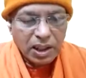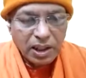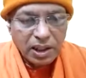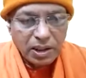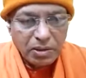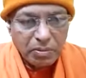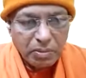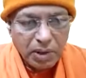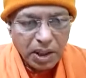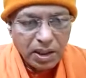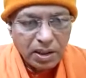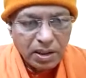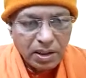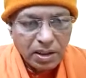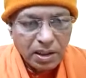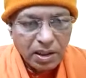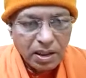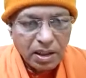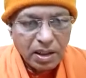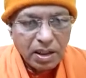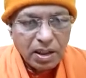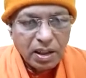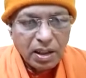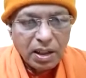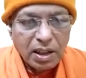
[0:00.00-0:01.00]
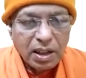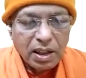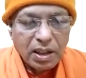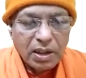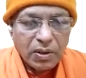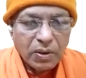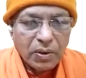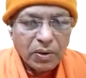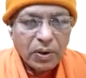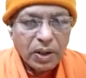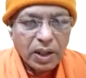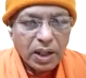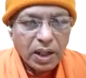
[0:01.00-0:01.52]
it means,
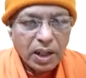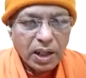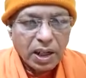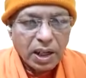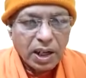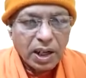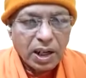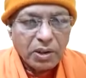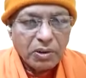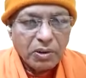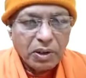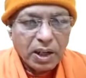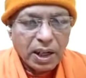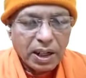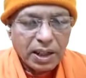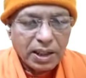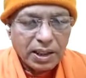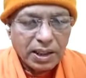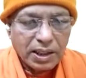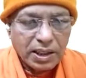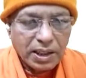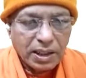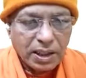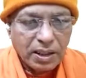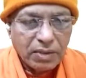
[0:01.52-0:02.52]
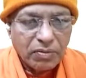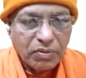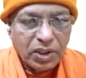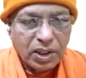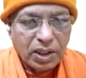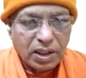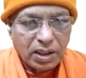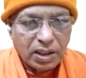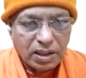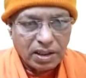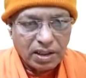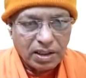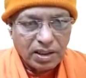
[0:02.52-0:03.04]
okay, I accept
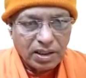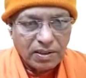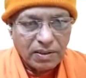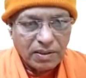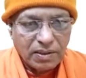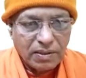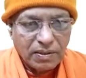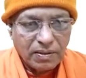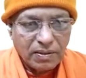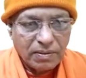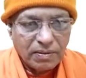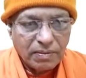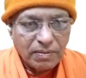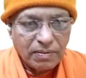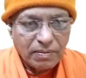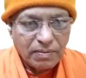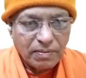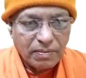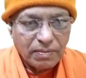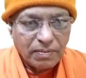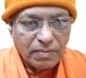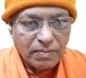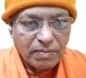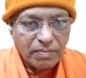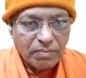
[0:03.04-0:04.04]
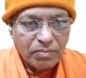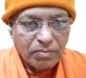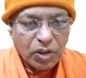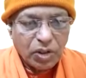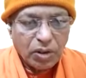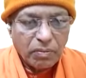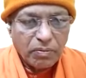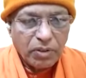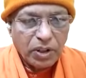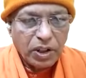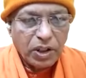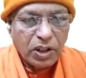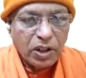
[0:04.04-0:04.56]
it.
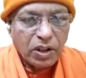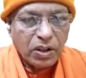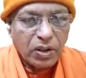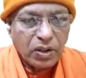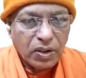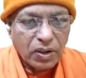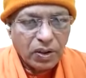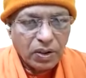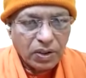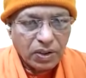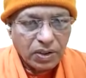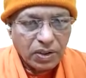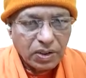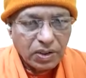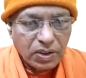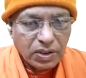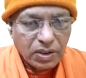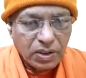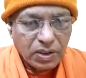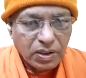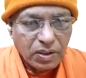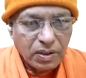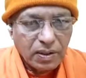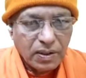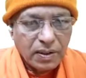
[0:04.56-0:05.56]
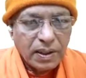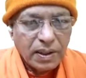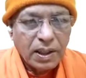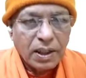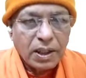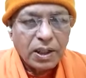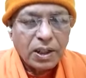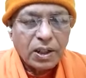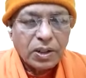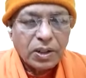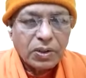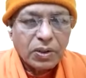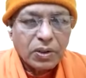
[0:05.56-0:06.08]
Profit and loss.
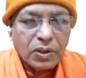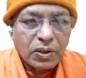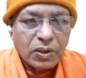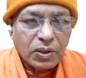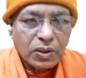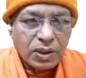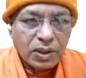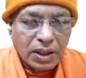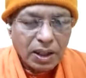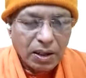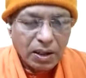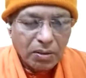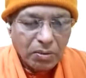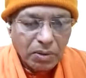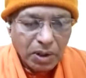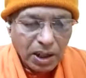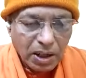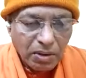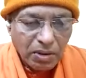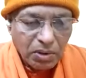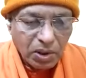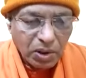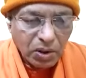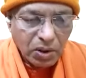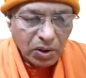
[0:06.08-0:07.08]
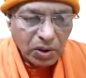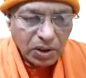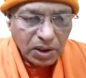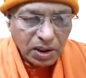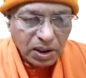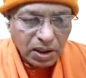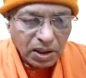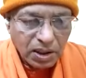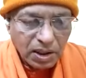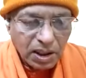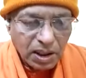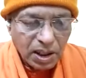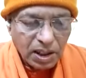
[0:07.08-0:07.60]
So sometimes loss
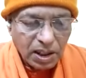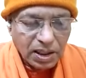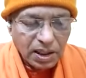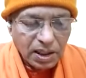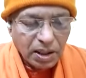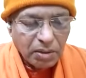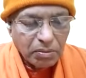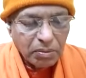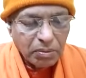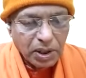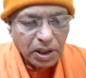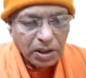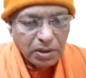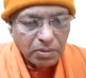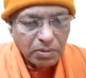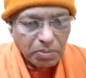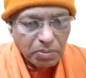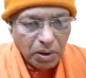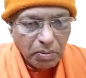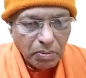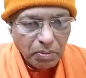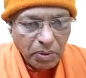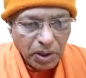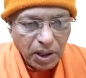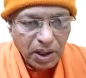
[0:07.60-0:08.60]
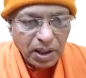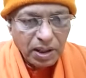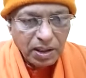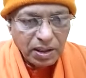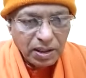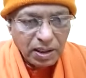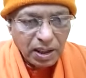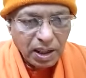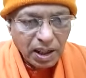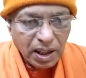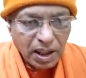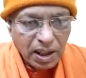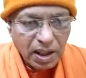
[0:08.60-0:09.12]
is there, sometimes profit is
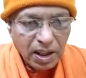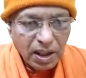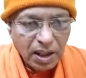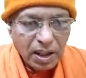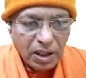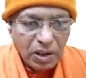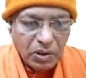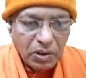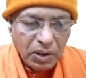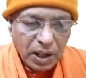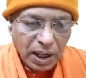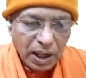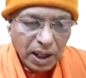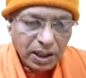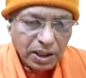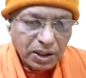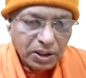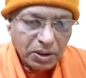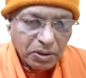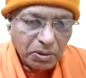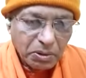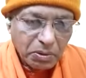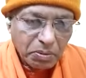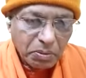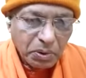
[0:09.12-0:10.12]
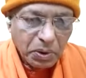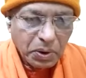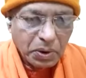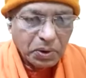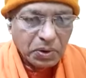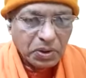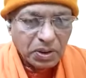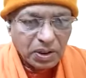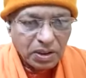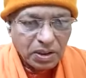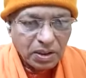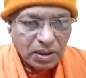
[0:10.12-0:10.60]
there. We accept both